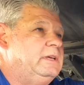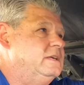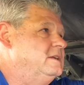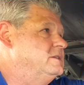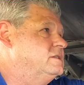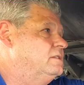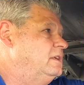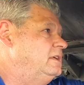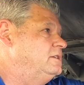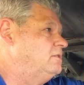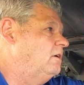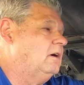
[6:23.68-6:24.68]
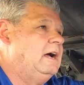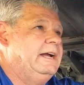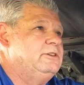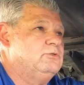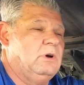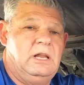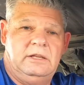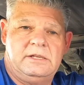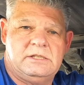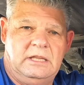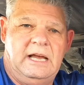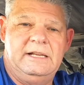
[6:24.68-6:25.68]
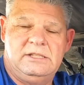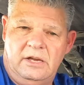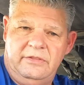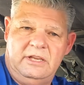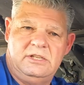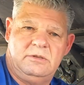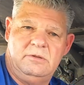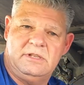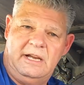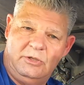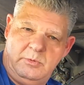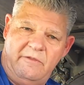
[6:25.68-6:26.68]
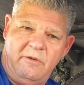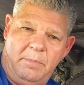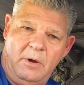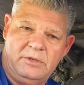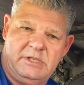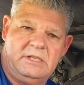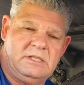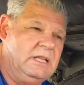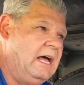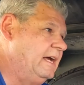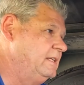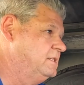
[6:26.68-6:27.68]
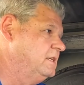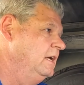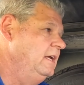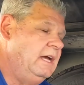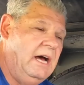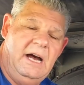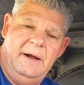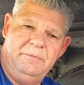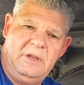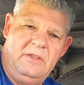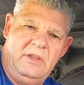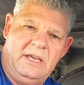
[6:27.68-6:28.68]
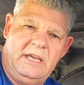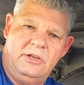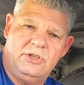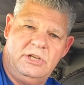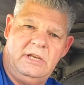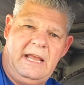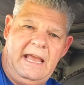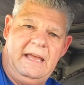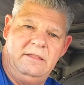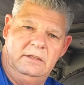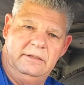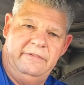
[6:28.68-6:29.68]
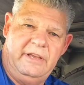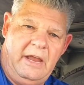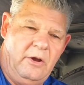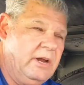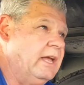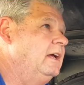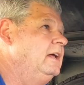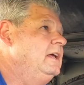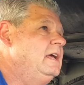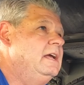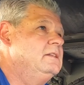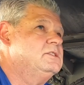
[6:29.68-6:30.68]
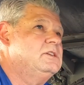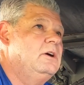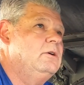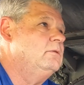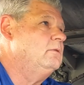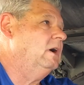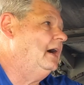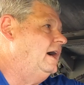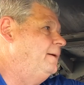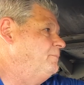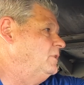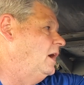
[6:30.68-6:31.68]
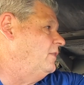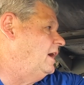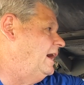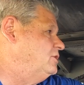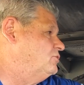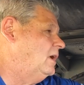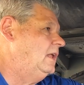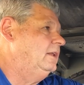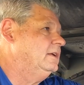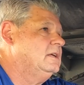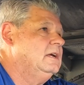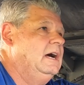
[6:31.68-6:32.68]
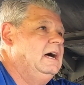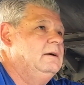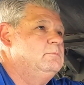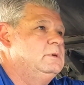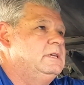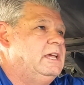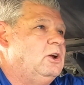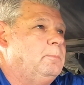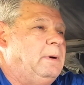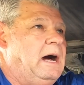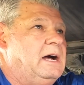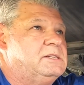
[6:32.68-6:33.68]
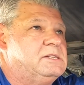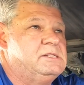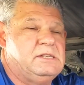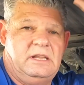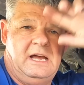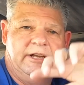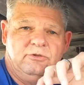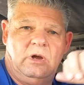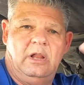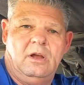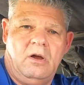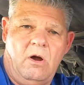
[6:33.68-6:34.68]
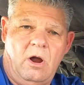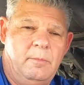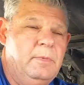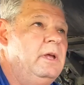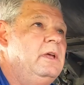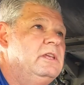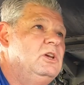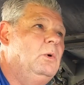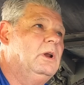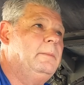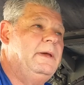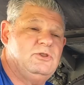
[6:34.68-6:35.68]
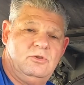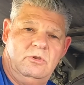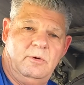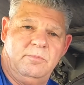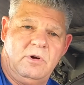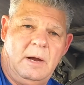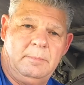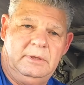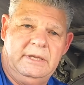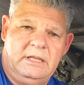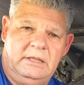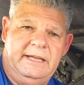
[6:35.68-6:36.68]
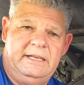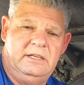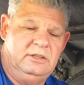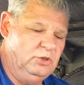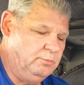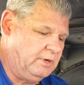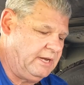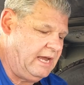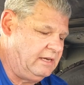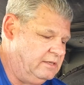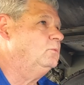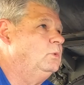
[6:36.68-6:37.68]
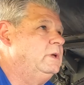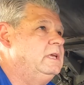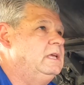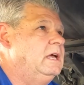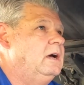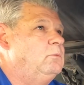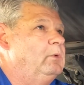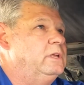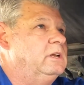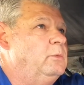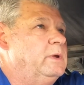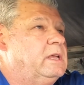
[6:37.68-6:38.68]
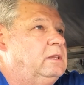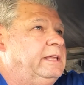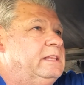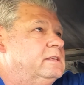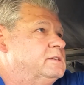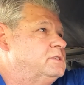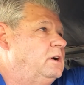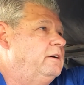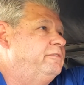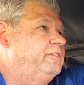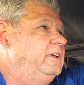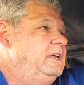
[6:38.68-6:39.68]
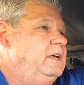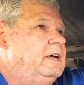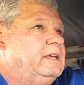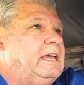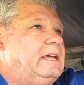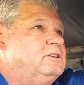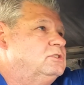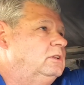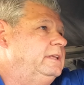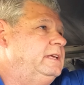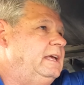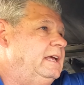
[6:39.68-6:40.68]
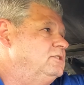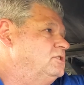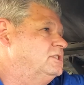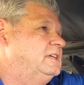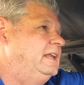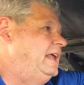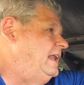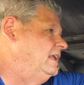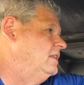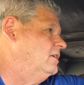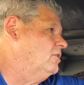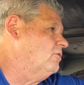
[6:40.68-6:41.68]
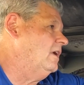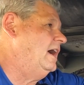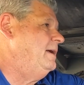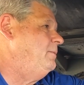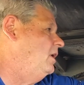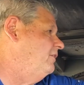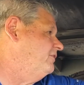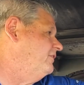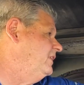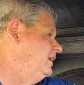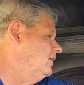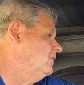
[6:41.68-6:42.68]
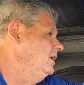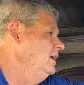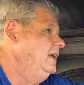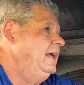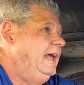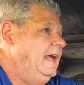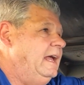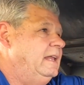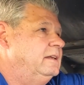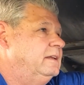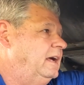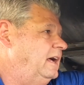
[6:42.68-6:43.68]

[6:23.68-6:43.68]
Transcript: is these are hydraulic slides on these two sides. We have opposing slides in the kitchen and the living area, and so on the hydraulic gearboxes and the hydraulic arm, you want to make sure they're properly cleaned and lubricated. We clean this off occasionally and just get any of the grime off of here, and